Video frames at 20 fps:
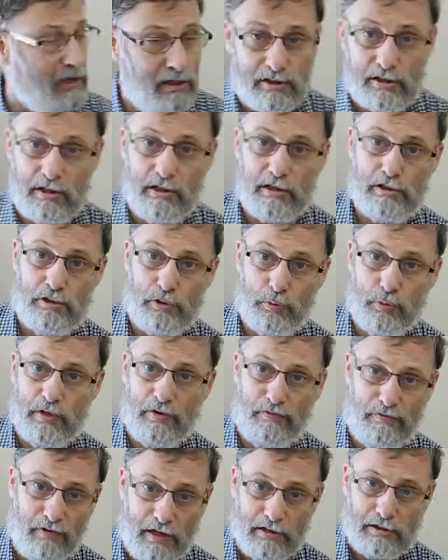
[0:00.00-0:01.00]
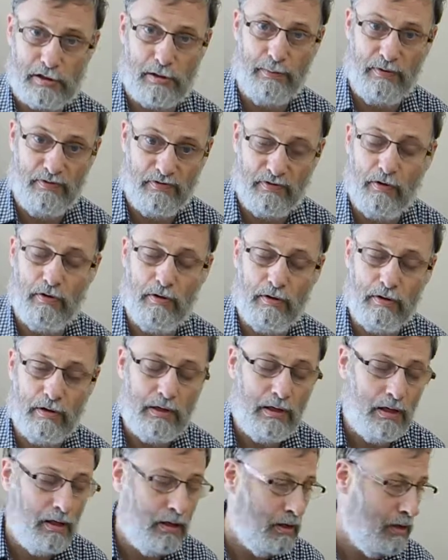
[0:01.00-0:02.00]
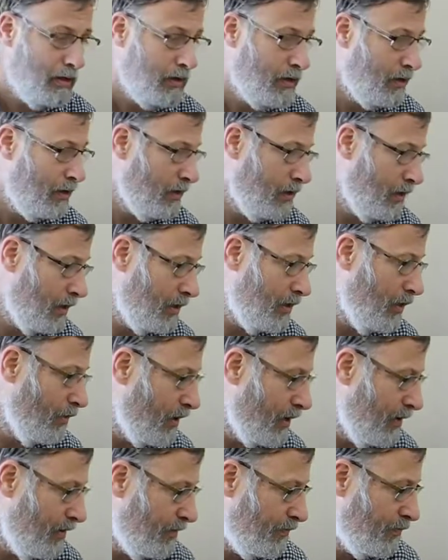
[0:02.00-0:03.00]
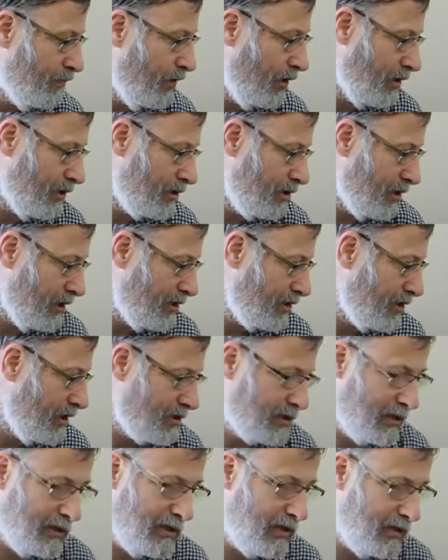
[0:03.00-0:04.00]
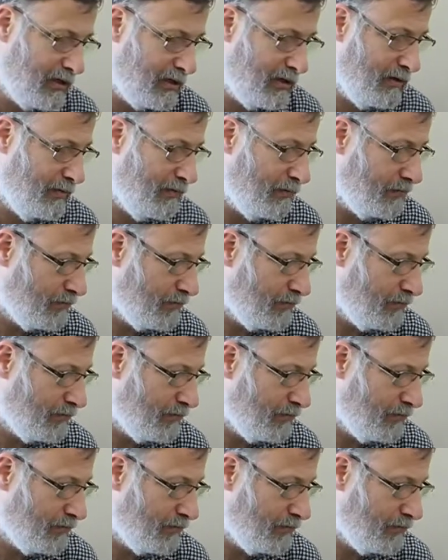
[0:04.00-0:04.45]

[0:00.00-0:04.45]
it's only because you weren't affected before. Anyway, politics, that's another